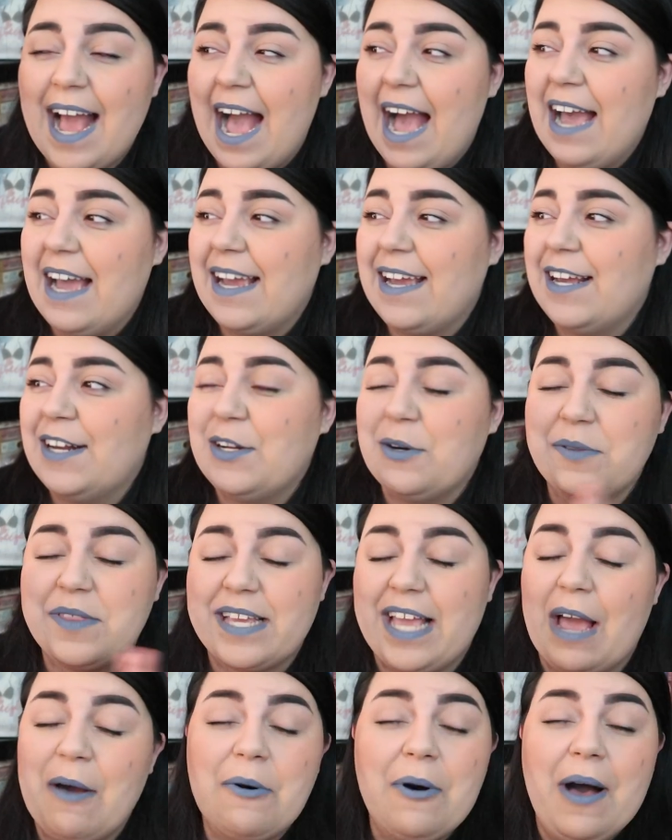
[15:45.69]
I don't
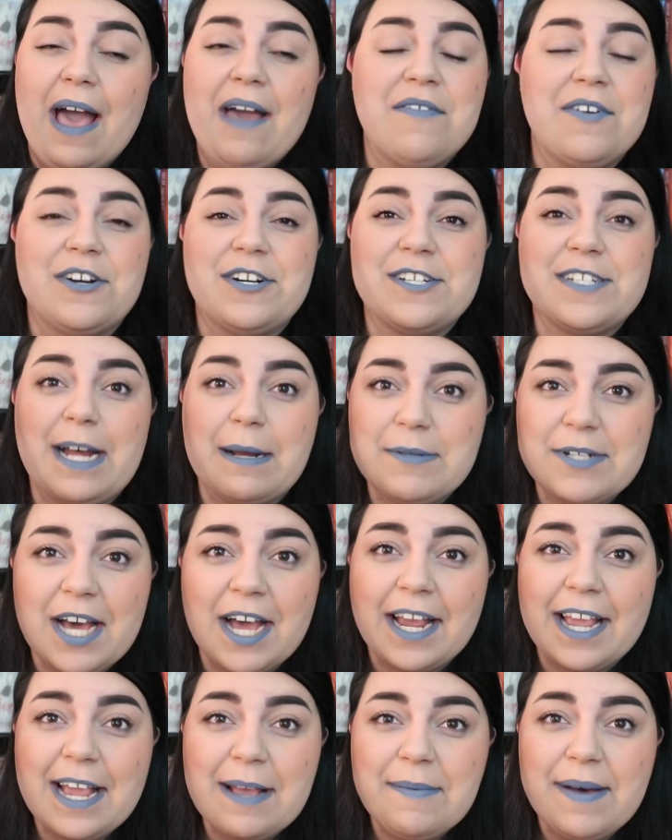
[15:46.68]
think I will ever stop
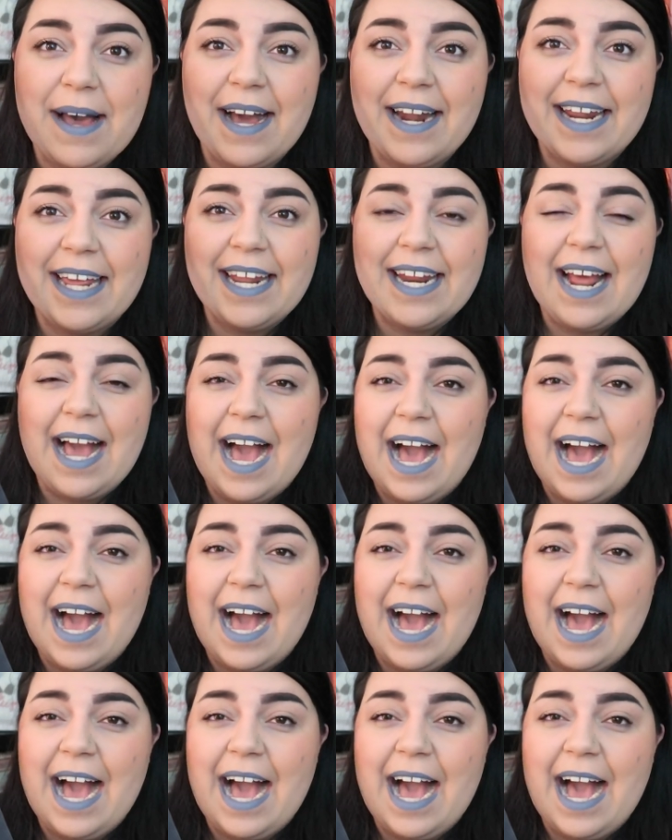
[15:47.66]
talking about it.